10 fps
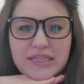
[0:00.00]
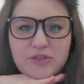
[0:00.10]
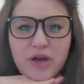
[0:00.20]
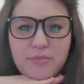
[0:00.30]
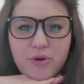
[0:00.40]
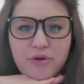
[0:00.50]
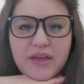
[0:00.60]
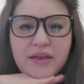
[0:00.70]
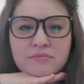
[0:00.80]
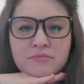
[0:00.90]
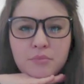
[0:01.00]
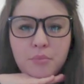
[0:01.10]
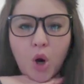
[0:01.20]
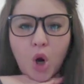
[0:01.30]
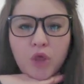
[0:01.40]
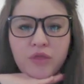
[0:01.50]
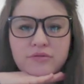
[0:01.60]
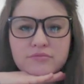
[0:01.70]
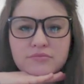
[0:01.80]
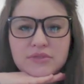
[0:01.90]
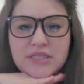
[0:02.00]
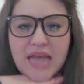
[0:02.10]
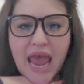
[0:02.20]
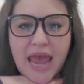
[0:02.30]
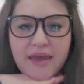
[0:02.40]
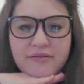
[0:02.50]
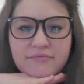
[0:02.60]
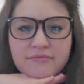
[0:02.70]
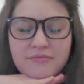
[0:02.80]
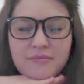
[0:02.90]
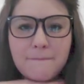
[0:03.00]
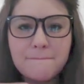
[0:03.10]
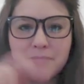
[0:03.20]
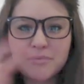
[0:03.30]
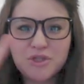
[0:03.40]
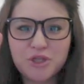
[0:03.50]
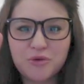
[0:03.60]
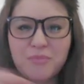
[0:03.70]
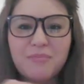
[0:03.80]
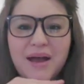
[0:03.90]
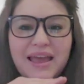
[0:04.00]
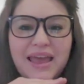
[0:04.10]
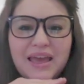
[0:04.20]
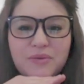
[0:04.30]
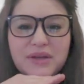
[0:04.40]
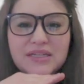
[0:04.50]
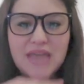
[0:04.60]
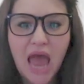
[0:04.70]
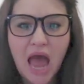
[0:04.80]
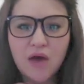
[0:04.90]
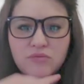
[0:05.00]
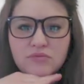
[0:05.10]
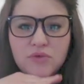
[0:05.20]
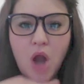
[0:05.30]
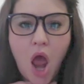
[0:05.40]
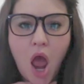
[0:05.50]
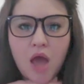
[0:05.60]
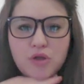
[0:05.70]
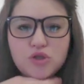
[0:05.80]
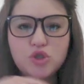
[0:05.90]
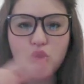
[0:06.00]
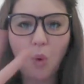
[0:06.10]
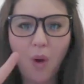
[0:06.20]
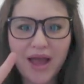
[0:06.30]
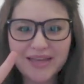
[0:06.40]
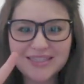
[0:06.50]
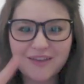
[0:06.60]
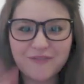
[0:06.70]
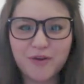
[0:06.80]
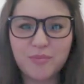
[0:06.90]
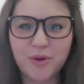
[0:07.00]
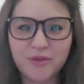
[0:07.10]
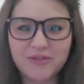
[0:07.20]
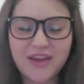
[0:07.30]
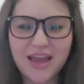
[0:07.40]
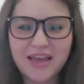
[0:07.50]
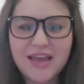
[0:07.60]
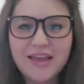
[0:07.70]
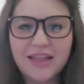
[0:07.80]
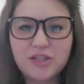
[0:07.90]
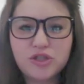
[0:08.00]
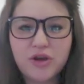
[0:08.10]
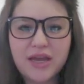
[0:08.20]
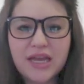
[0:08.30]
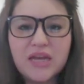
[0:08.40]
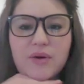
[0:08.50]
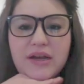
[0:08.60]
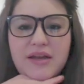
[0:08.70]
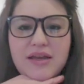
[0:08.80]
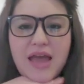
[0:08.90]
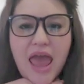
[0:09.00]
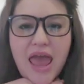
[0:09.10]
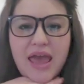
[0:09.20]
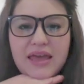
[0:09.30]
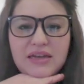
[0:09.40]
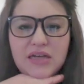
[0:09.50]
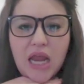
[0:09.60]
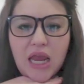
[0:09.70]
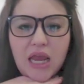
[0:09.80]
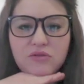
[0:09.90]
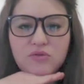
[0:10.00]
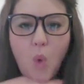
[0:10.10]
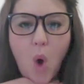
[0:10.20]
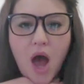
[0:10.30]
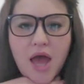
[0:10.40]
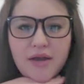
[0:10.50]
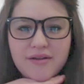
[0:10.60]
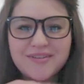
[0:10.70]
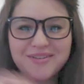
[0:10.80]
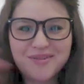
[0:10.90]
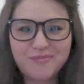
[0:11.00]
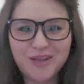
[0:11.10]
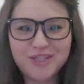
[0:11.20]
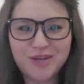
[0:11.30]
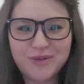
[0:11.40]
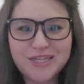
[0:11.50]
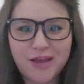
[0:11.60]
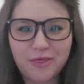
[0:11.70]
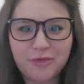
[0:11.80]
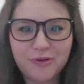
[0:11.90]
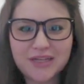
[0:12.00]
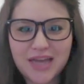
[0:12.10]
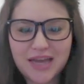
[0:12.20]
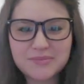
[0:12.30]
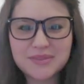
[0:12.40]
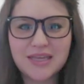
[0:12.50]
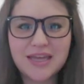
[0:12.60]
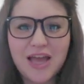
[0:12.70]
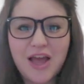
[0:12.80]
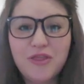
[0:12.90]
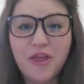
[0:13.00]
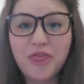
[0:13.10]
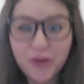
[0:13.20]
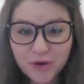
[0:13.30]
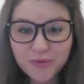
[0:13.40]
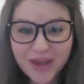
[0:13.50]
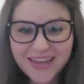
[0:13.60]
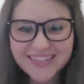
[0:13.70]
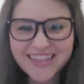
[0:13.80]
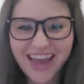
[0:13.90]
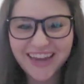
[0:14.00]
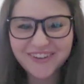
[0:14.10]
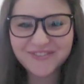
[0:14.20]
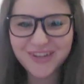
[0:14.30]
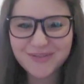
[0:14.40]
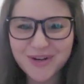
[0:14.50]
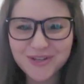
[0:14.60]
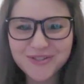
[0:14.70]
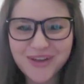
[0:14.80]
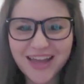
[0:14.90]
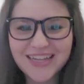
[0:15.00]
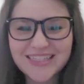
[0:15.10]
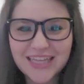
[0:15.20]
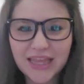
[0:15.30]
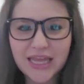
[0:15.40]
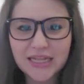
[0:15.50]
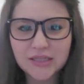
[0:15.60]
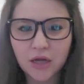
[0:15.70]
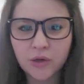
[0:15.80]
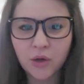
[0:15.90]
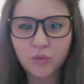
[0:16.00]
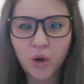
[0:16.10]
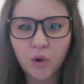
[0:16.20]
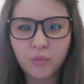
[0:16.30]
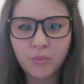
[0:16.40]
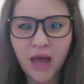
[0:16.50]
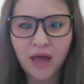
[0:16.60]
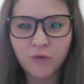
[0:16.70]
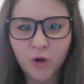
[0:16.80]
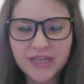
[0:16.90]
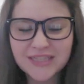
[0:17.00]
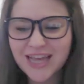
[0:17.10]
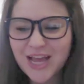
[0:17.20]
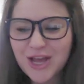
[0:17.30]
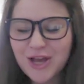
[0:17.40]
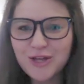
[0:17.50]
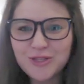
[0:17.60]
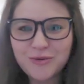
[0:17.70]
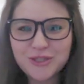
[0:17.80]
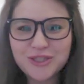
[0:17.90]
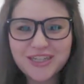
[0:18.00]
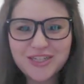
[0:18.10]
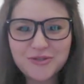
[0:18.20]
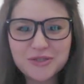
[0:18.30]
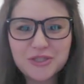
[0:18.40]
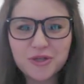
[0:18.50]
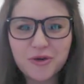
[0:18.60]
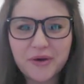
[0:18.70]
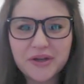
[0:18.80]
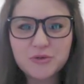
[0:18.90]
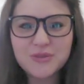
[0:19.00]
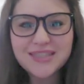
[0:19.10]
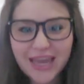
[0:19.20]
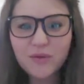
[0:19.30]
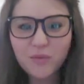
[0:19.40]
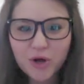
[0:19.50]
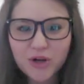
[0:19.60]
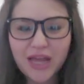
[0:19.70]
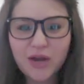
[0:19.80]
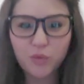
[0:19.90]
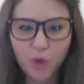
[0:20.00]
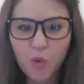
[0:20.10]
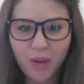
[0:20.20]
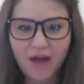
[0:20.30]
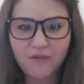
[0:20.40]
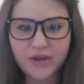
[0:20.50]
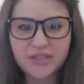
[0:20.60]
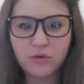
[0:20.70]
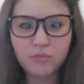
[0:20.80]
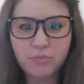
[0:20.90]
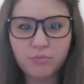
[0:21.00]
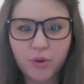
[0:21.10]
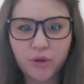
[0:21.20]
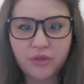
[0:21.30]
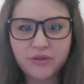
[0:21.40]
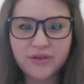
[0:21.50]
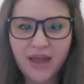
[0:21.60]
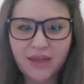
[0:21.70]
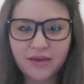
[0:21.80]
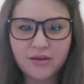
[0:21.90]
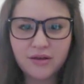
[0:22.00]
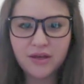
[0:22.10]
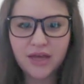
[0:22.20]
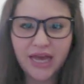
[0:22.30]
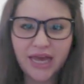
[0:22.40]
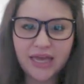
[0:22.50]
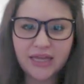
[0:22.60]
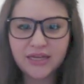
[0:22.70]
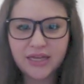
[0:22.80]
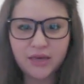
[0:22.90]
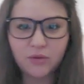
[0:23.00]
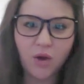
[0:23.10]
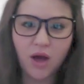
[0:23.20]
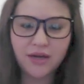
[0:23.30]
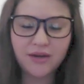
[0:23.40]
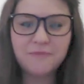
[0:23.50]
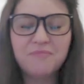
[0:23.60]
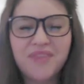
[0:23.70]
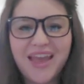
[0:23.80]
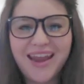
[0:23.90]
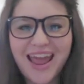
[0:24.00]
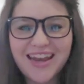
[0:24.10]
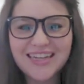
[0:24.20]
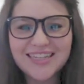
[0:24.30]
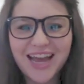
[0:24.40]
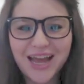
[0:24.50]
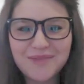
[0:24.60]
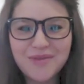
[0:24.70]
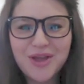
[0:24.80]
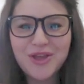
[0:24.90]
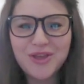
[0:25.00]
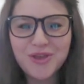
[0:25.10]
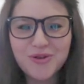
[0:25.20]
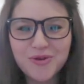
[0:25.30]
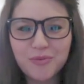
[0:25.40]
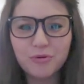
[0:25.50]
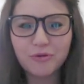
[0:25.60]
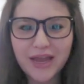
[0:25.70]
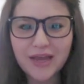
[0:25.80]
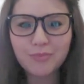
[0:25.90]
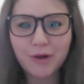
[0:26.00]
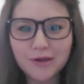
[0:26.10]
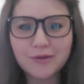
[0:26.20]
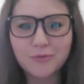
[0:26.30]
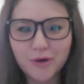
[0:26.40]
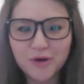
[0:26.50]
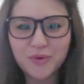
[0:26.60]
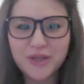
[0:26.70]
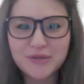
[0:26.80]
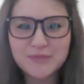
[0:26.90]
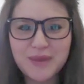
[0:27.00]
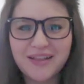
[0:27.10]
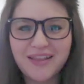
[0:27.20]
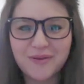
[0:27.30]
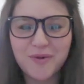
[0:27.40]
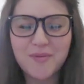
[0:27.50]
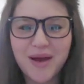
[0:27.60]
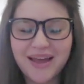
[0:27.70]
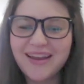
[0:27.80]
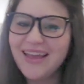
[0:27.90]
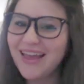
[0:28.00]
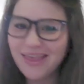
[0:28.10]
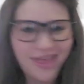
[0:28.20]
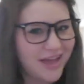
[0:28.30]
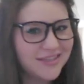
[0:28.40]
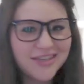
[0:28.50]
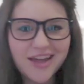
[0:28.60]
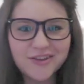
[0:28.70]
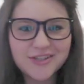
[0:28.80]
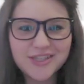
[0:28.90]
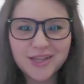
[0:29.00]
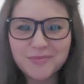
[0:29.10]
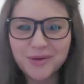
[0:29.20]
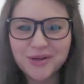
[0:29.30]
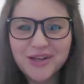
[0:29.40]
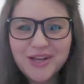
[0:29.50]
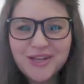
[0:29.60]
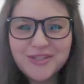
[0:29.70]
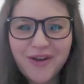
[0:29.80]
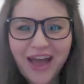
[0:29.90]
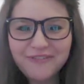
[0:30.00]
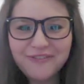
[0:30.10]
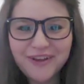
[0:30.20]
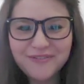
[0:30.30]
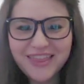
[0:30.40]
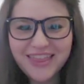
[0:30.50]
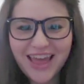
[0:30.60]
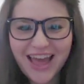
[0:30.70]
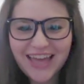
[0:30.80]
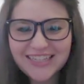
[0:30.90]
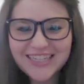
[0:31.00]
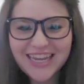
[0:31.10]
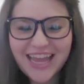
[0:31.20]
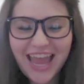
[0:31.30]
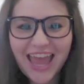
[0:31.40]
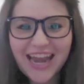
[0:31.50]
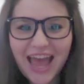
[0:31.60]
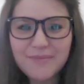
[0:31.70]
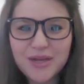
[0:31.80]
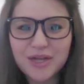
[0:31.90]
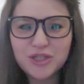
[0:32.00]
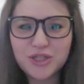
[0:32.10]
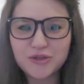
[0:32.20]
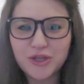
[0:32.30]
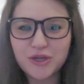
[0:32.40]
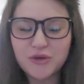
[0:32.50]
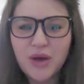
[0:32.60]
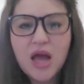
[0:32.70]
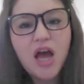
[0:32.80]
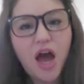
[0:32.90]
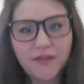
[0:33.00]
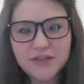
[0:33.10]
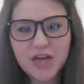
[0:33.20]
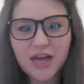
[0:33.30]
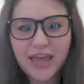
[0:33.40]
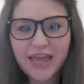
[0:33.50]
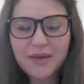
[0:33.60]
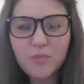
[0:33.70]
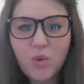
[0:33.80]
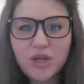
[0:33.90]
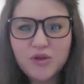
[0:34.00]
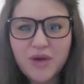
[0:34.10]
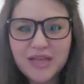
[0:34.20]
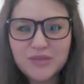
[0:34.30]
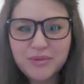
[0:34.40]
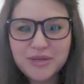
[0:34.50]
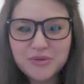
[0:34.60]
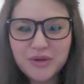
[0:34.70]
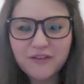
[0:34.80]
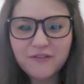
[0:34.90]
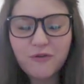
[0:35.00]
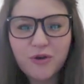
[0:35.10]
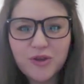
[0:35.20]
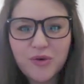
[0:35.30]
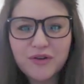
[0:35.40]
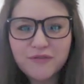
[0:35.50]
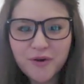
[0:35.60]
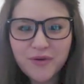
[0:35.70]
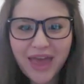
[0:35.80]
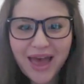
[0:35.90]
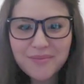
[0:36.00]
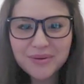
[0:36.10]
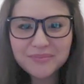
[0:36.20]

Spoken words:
try birthday. Birthday. 2. My hand went down twice for birthday. Let's try anyone. Anyone. My chin went down 3 times. The third way is kind of fun, but also kind of silly, and it's called robot voice. So what you're going to do is you're going to say the word in a robot voice. So birthday, anyone. And anytime you break apart the word when you speak like a robot, that's another syllable. So have fun with that. And I'm going to show you on the dot cam what you guys will be doing for your vocab.